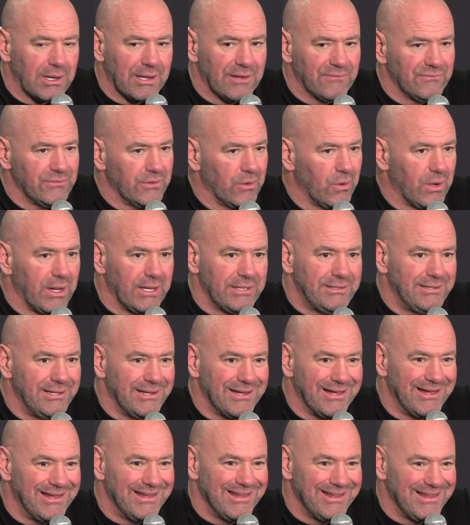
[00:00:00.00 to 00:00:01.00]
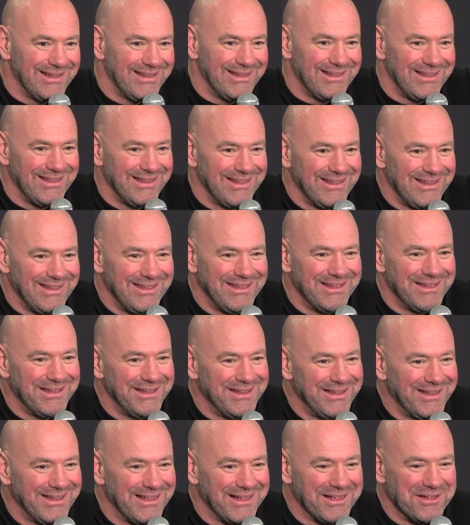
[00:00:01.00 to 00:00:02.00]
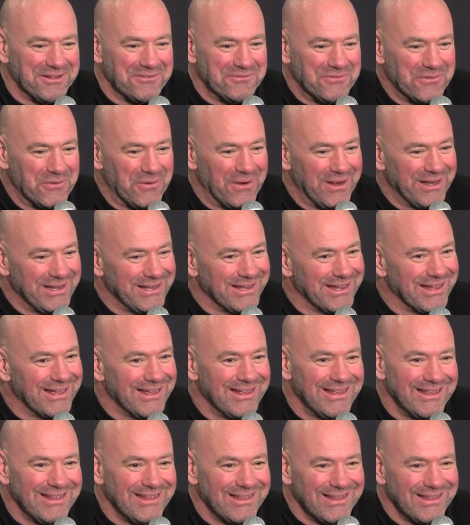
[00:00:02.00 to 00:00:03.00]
I have no idea. I have no idea.